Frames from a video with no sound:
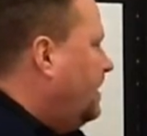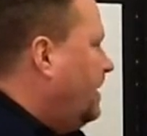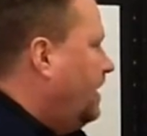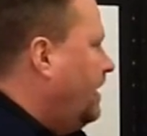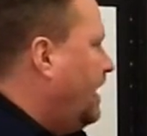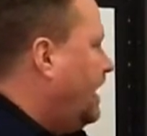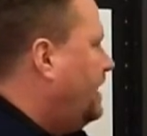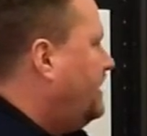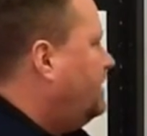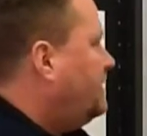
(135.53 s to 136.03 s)

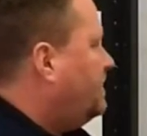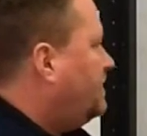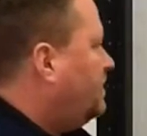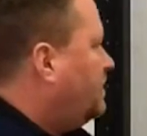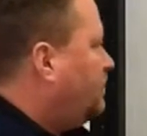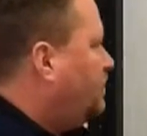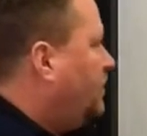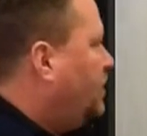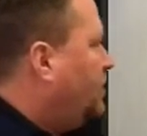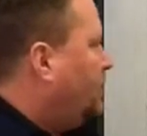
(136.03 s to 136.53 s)
nice
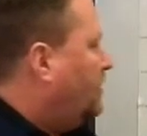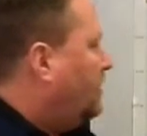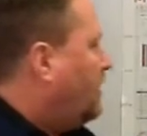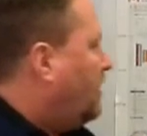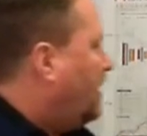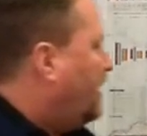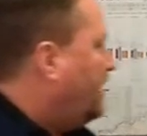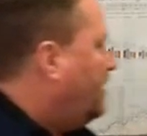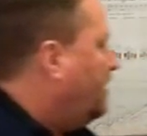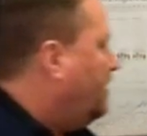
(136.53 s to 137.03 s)
smooth
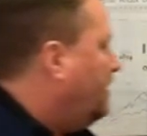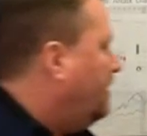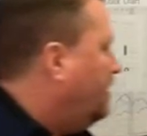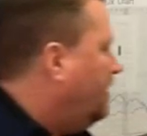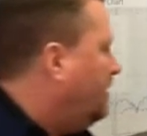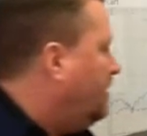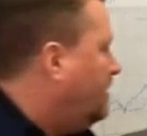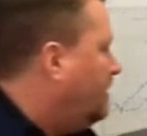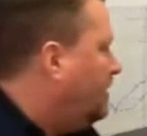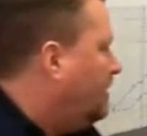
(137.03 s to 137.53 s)
line
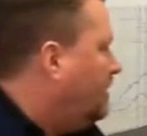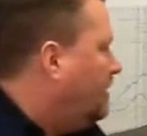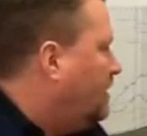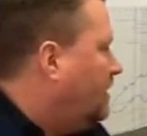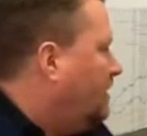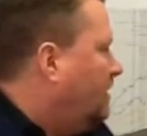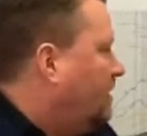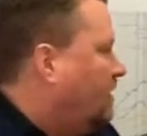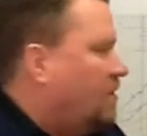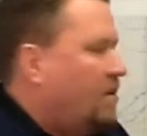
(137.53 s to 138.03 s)

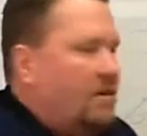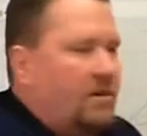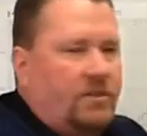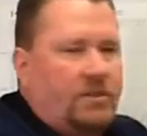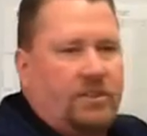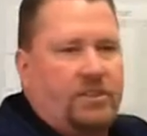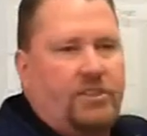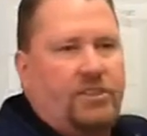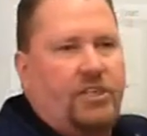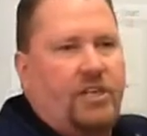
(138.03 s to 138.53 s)
called
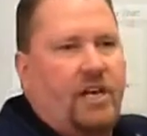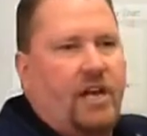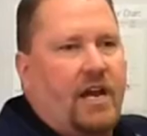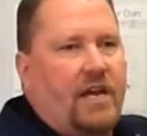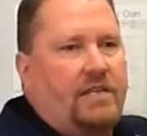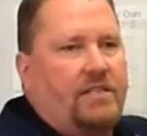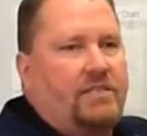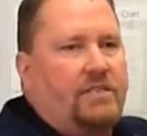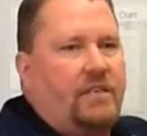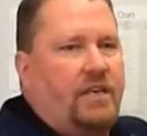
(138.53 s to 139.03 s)
a
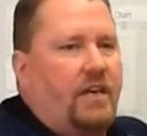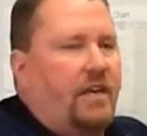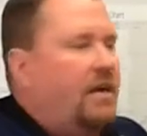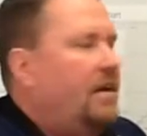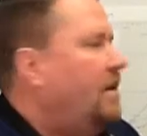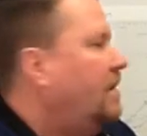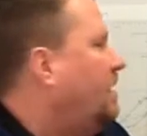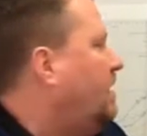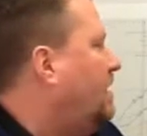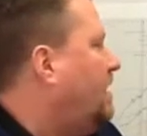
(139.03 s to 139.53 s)
GIC,
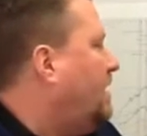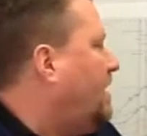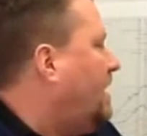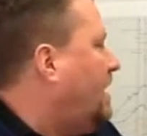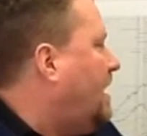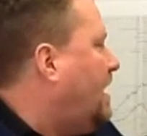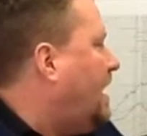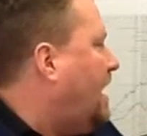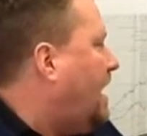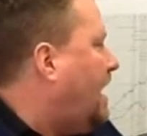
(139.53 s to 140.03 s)

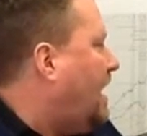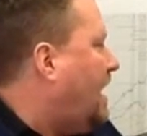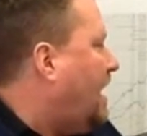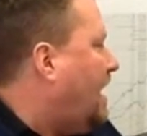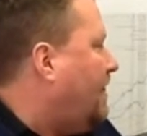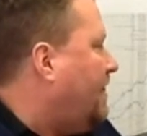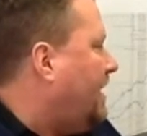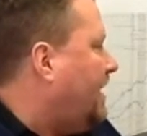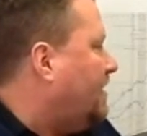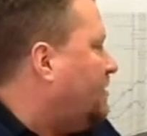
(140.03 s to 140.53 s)

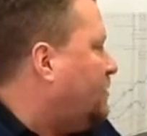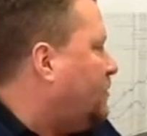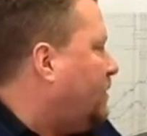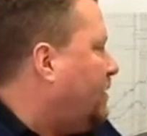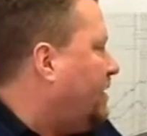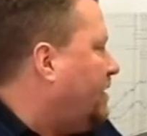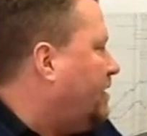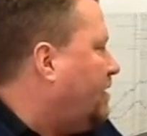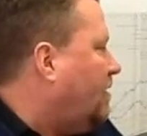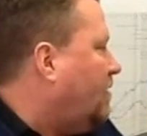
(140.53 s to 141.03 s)
and that's
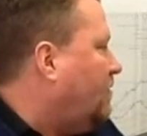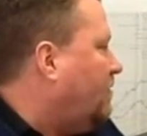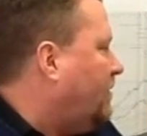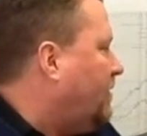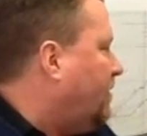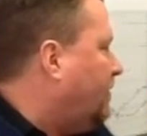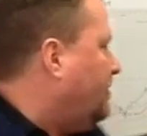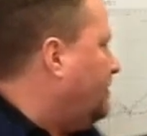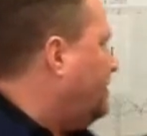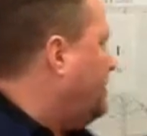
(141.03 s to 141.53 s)
with over
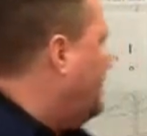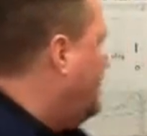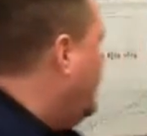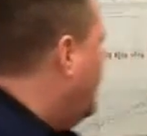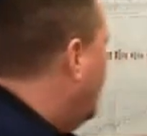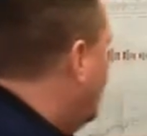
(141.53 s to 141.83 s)
those